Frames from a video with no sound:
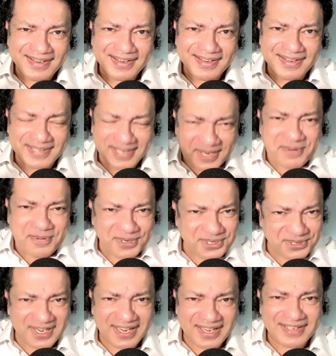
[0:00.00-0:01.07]
Tell him what
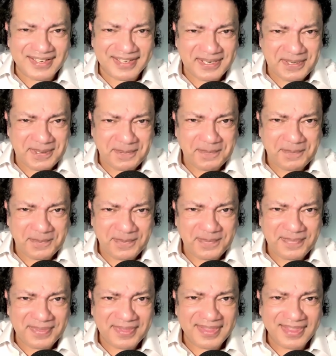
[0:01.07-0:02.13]
you need.
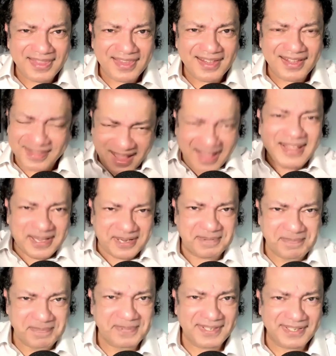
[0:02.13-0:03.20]
Thank
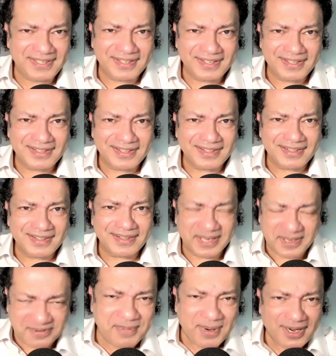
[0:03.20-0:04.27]
him.
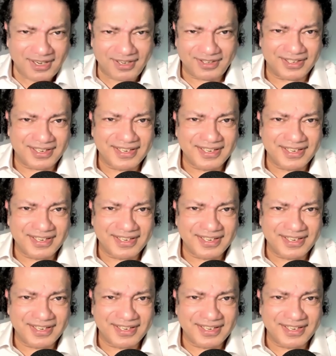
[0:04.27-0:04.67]
Give him a hug